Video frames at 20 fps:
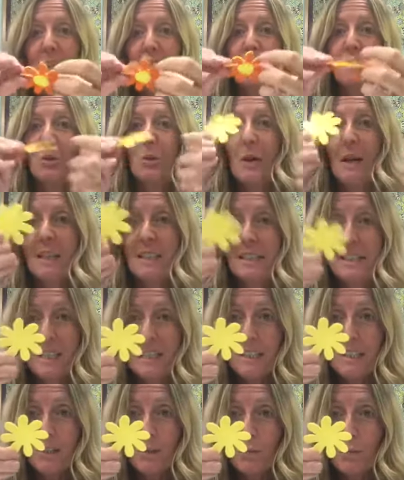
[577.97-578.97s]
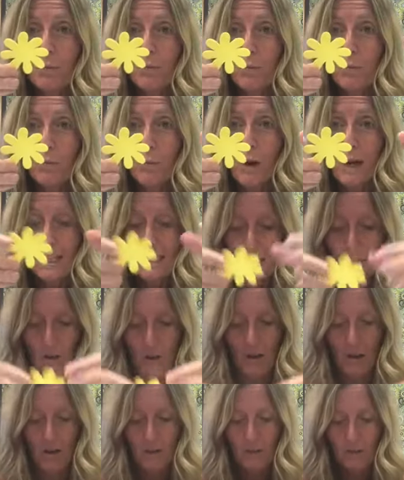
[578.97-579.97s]
So I take the white
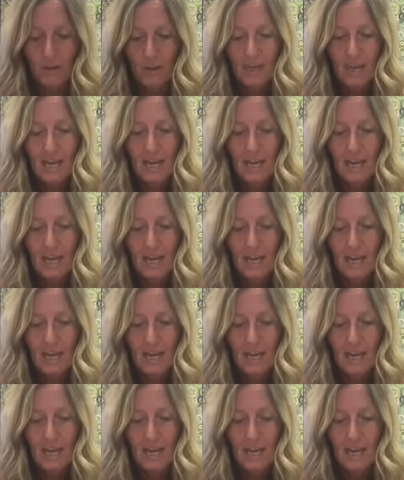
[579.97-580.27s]
off